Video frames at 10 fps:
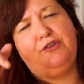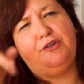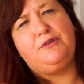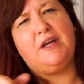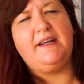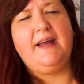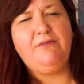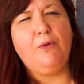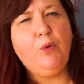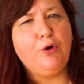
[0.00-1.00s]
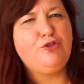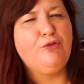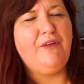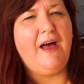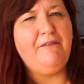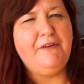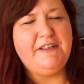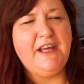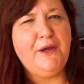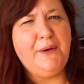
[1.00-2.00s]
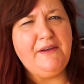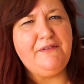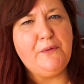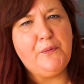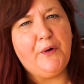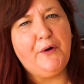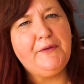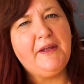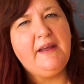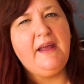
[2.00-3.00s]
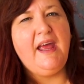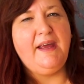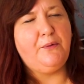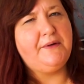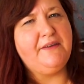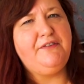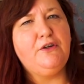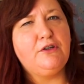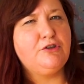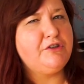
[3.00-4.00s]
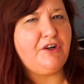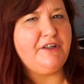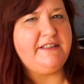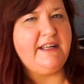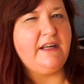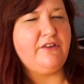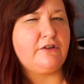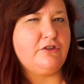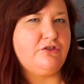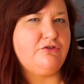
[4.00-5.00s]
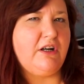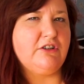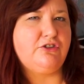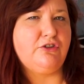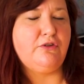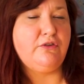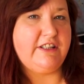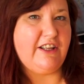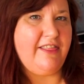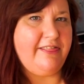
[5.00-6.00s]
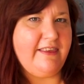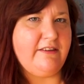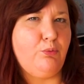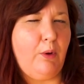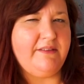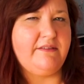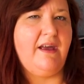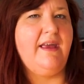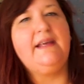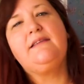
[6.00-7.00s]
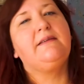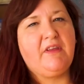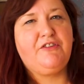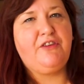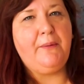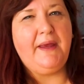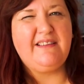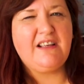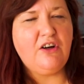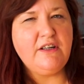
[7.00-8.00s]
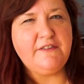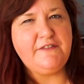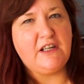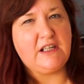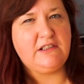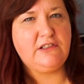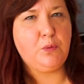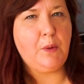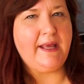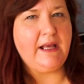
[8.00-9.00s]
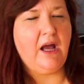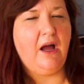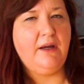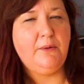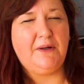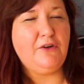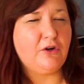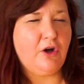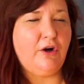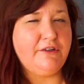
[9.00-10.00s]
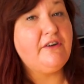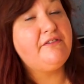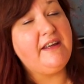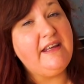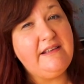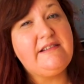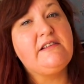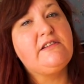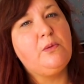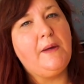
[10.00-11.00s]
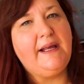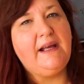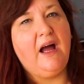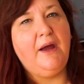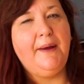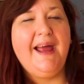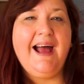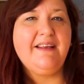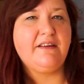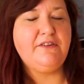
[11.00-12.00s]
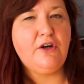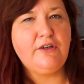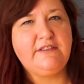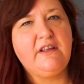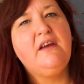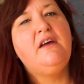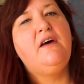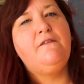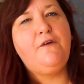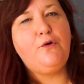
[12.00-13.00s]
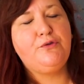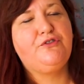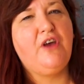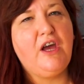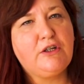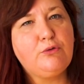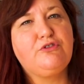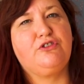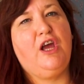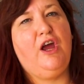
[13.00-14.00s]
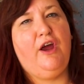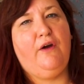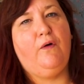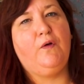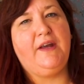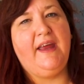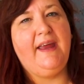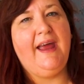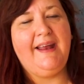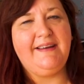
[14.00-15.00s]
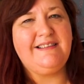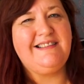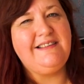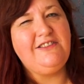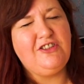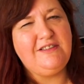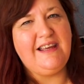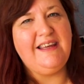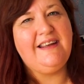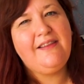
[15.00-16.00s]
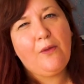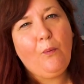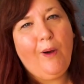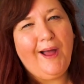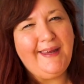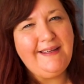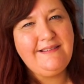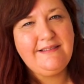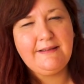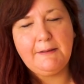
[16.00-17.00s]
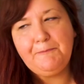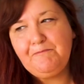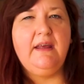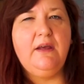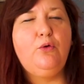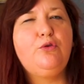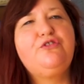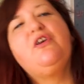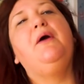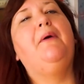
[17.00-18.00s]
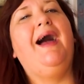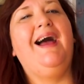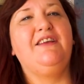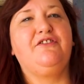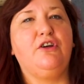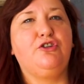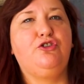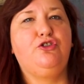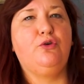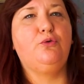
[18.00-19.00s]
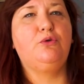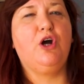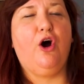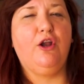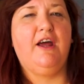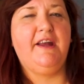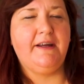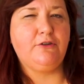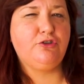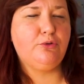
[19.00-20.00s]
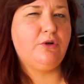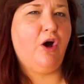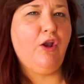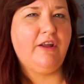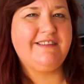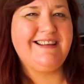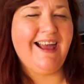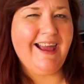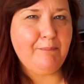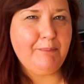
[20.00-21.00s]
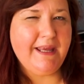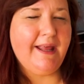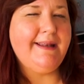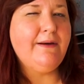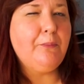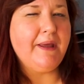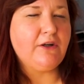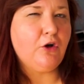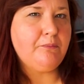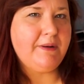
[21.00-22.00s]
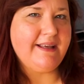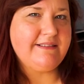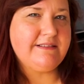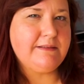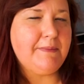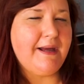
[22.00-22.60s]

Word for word: do go and have a watch of that video if you want. It will give you a good idea of the construction that this one takes. So it's kind of like a swing coat, well not kind of, it is a swing coat. It has a nice full circle skirt on it and it cinches in at the waist it also has a shawl collar. Now shawl collars can be a little bit complex to